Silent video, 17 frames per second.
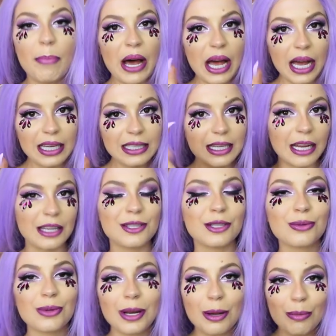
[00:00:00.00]
But I
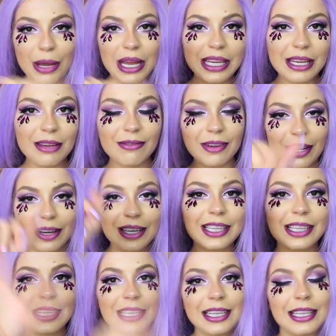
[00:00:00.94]
just want to make it very
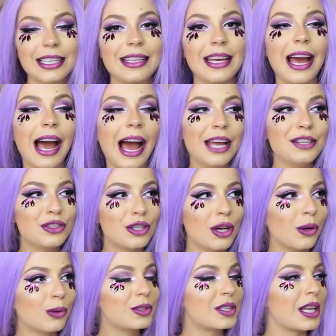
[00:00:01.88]
clear that I
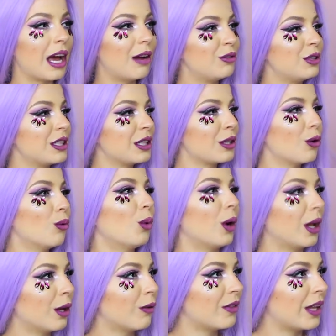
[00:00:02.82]
chose every single
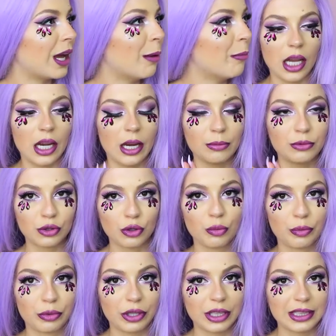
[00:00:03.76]
one of them and I'm
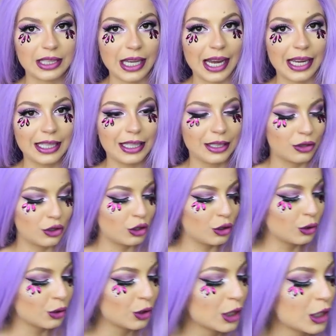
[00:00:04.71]
super excited
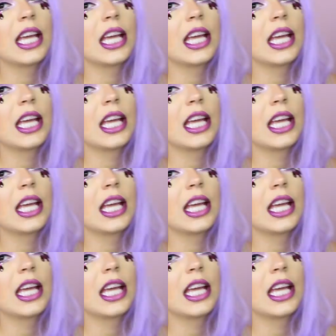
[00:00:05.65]
to